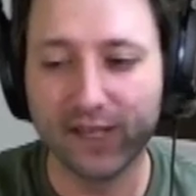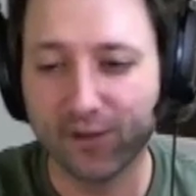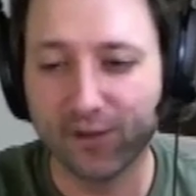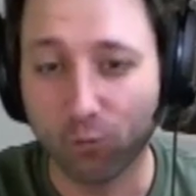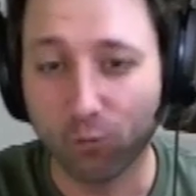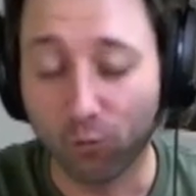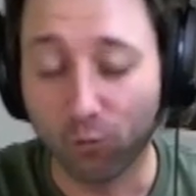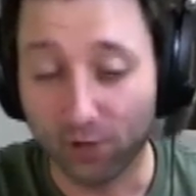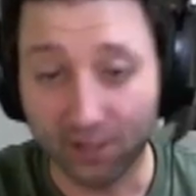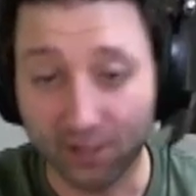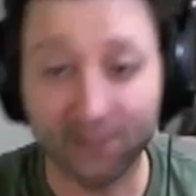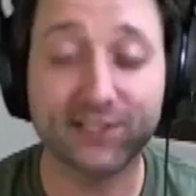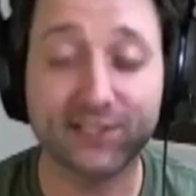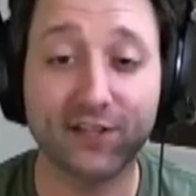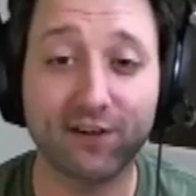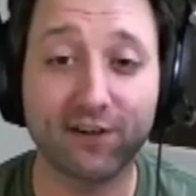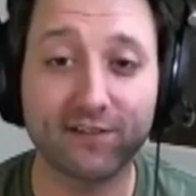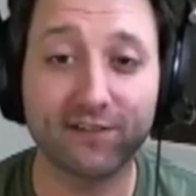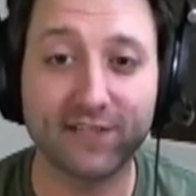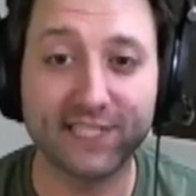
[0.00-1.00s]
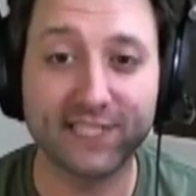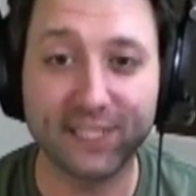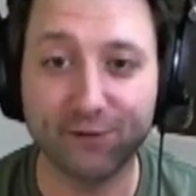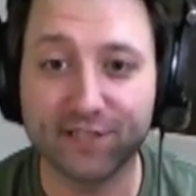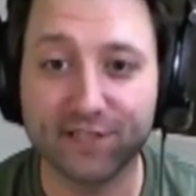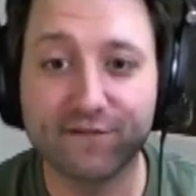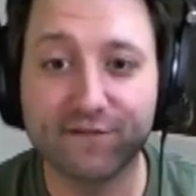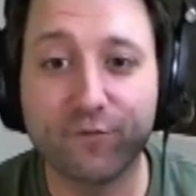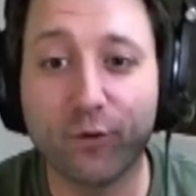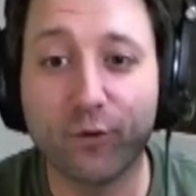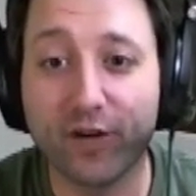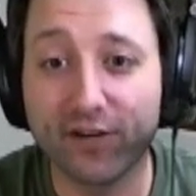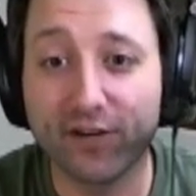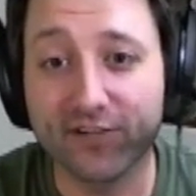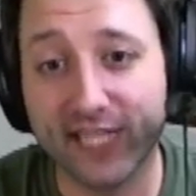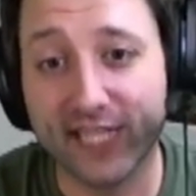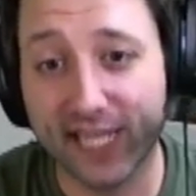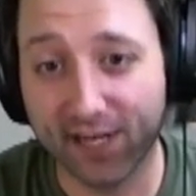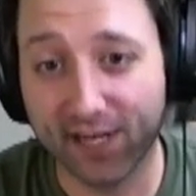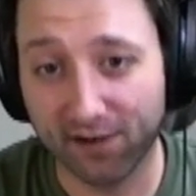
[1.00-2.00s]
we're going to start the series 4
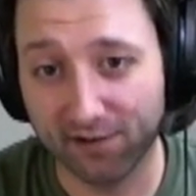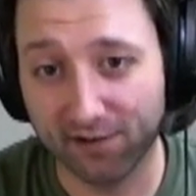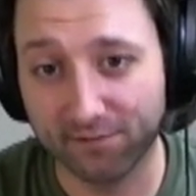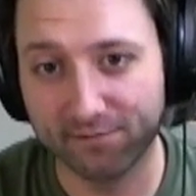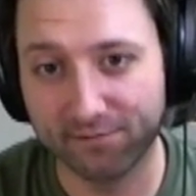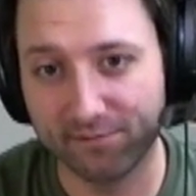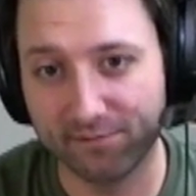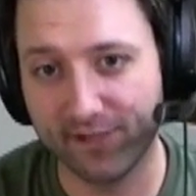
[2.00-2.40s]
years later.